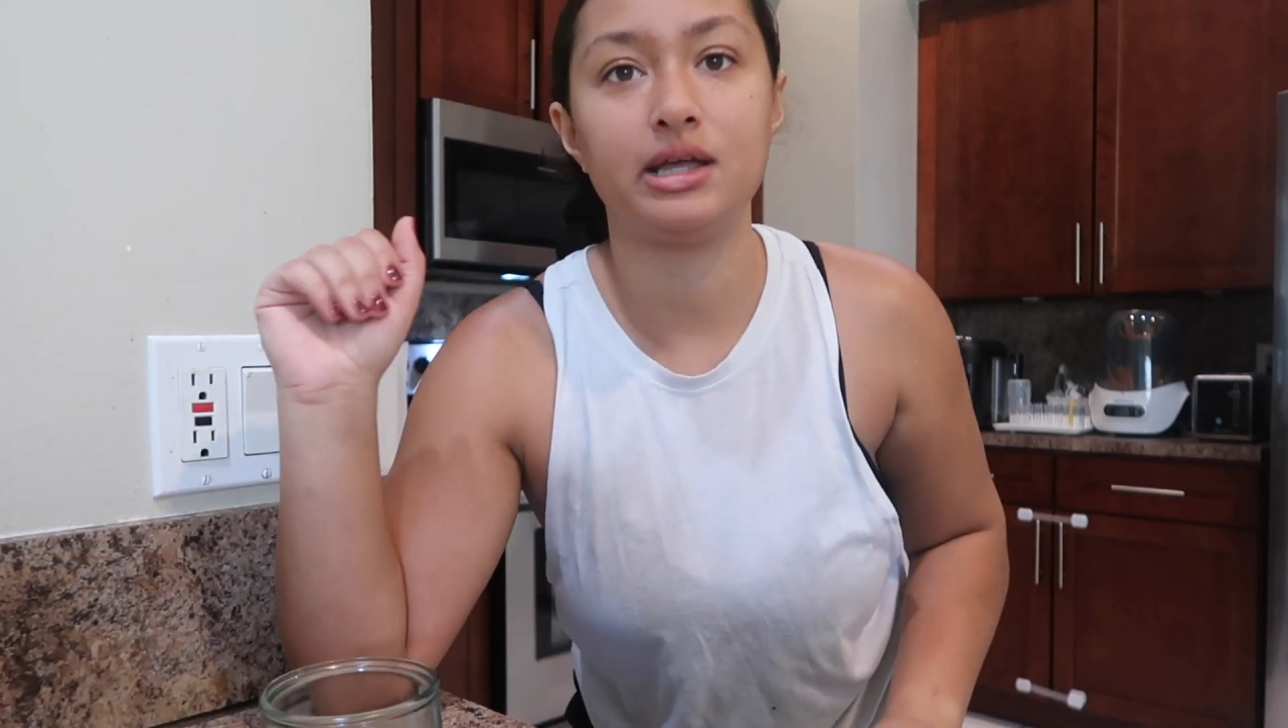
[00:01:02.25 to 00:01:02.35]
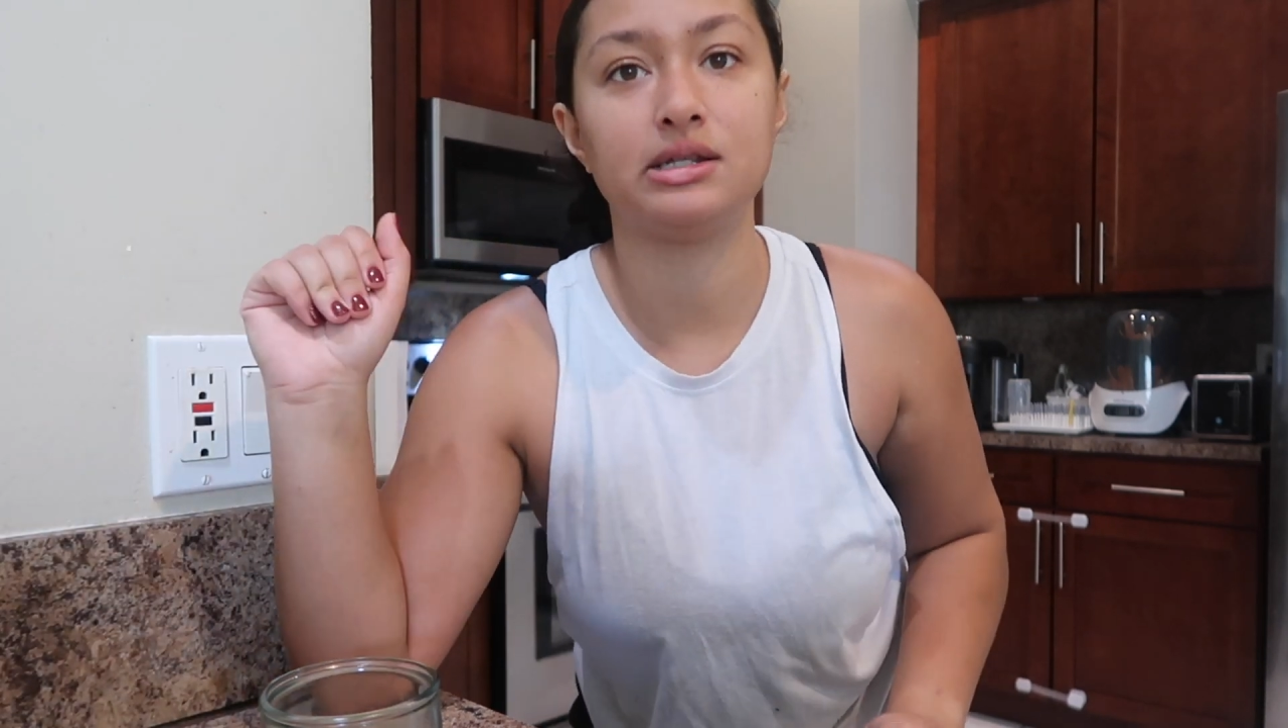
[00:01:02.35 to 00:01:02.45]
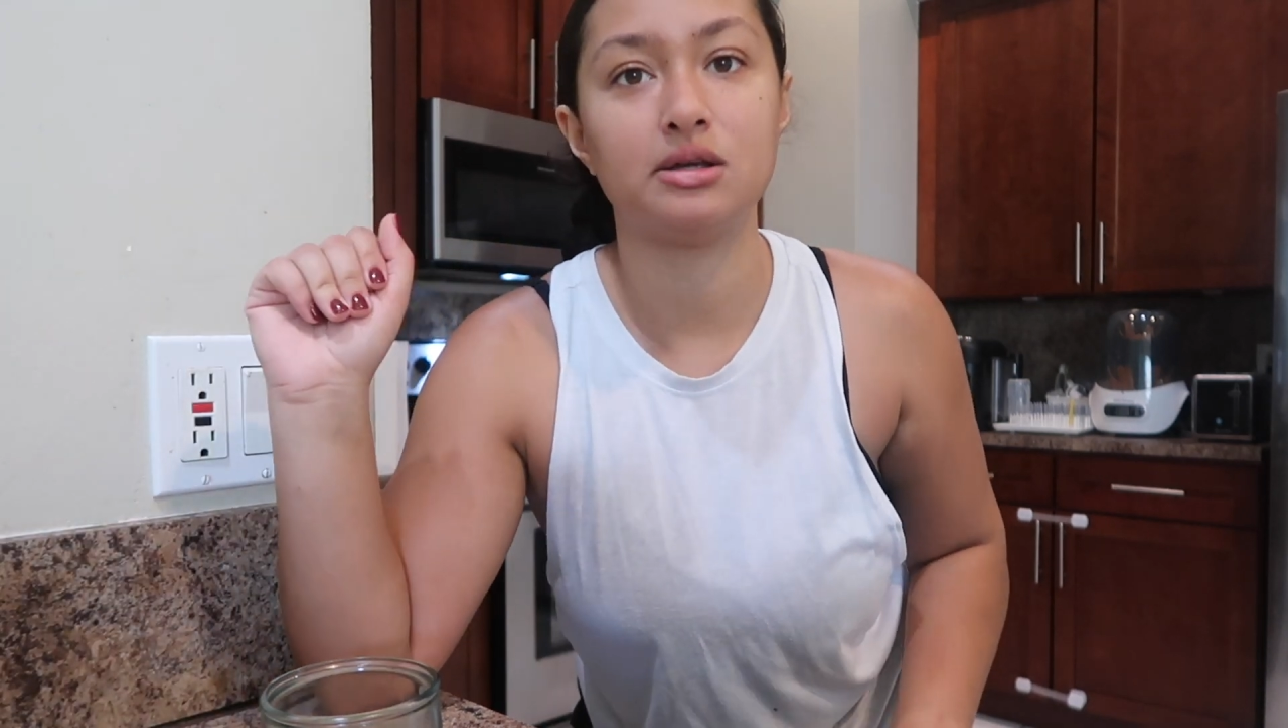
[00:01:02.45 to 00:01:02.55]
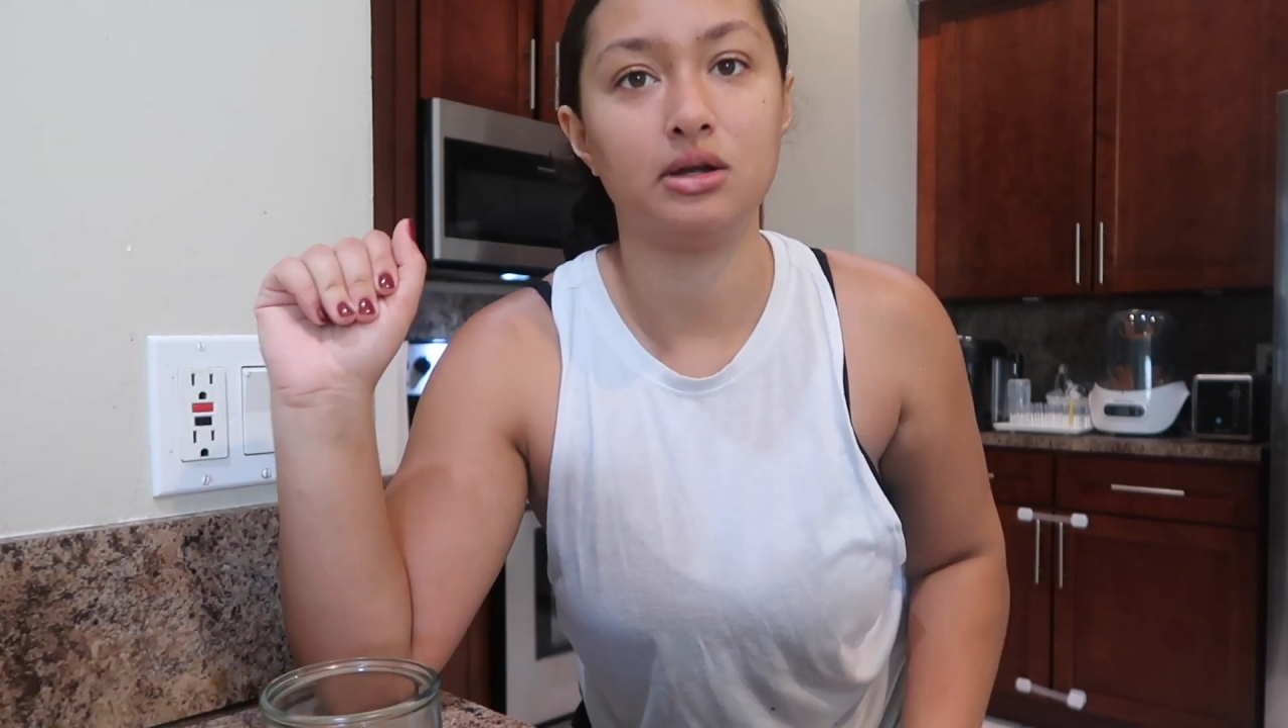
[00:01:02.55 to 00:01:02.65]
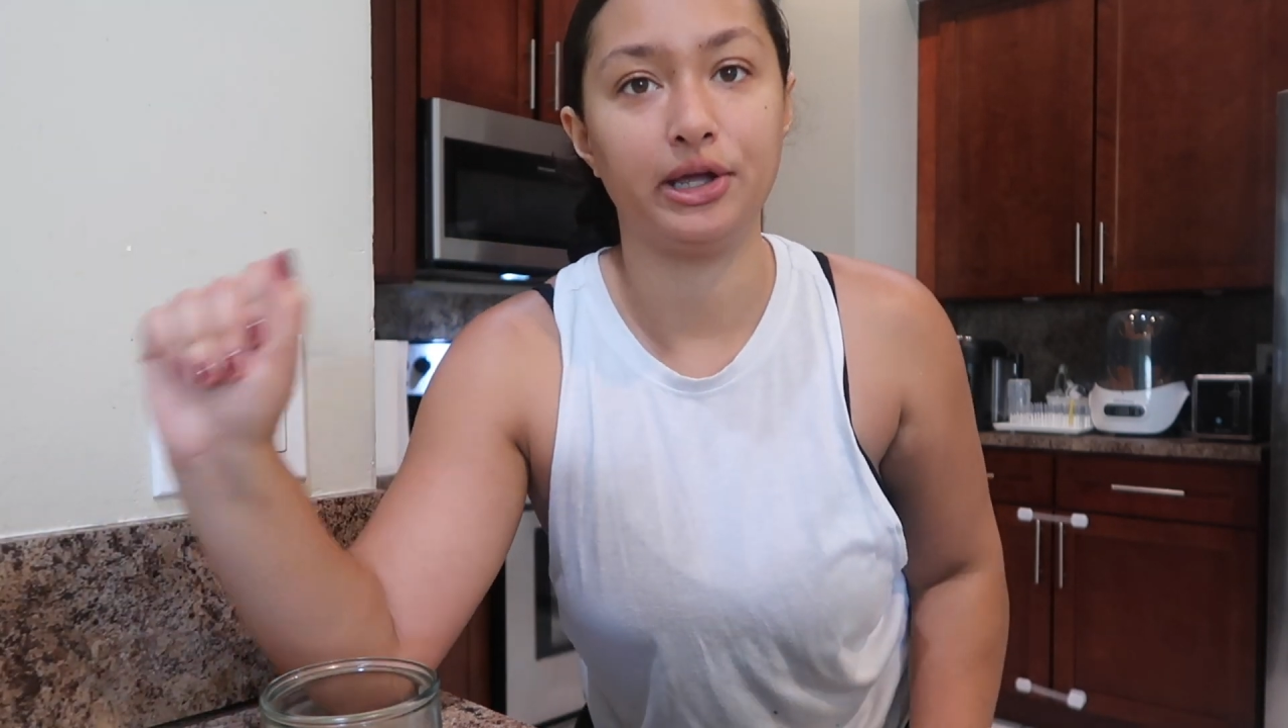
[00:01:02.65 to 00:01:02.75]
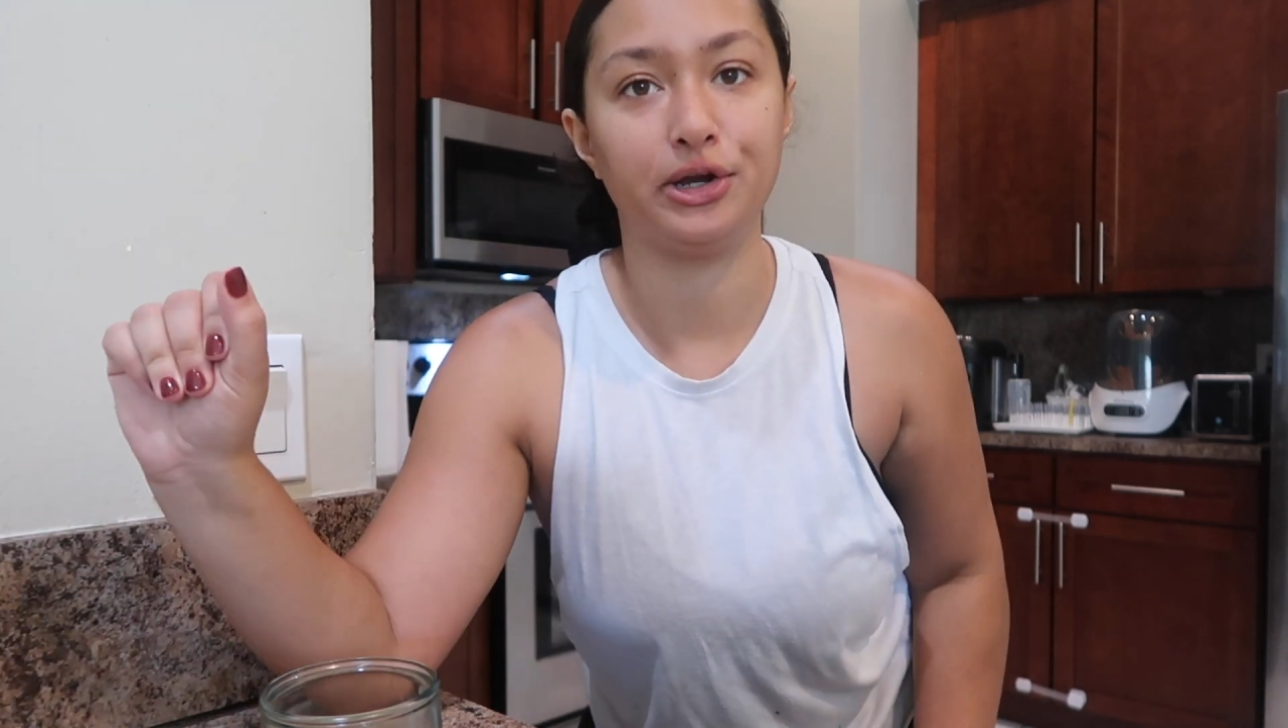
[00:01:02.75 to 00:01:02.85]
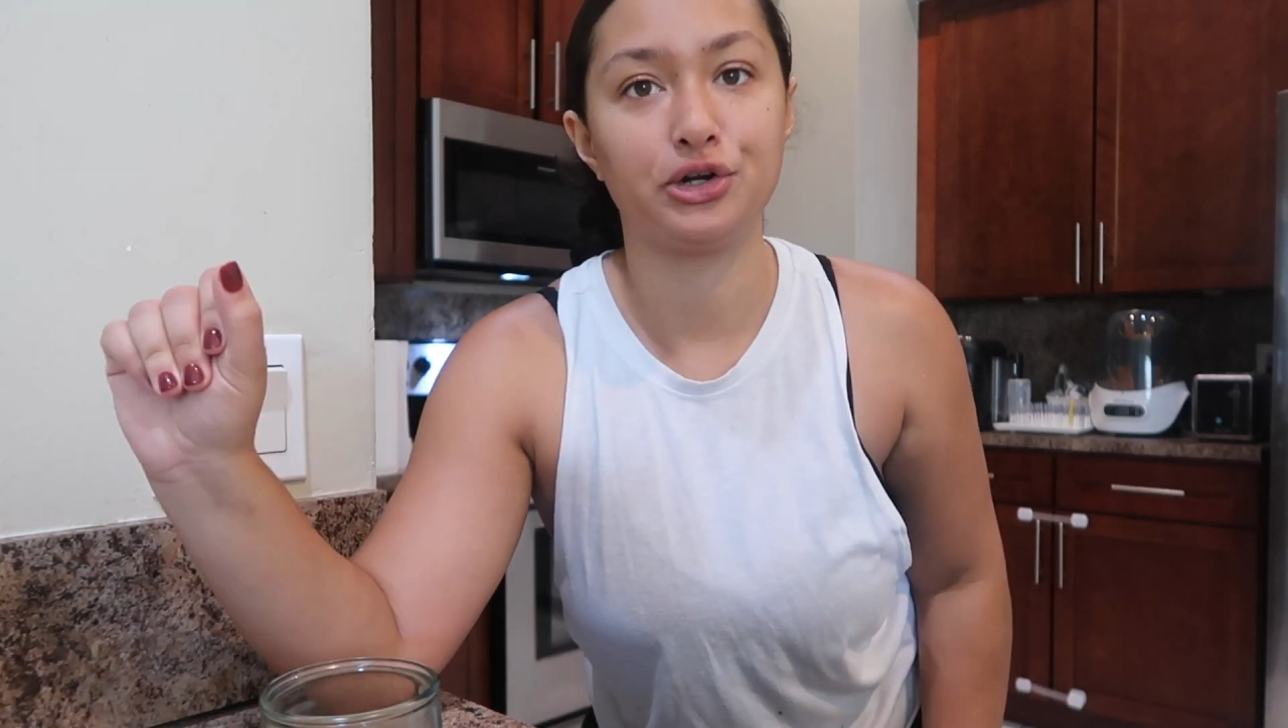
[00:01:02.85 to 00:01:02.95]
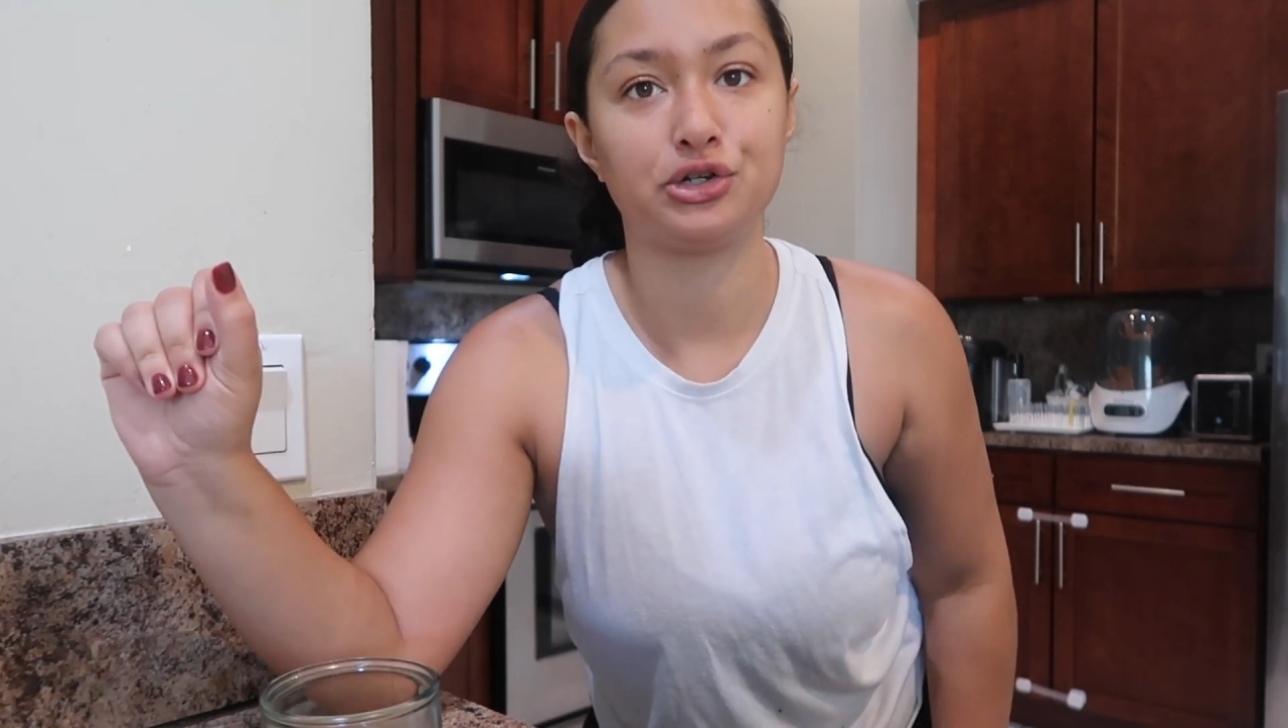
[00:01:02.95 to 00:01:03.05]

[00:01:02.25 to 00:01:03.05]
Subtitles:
until later,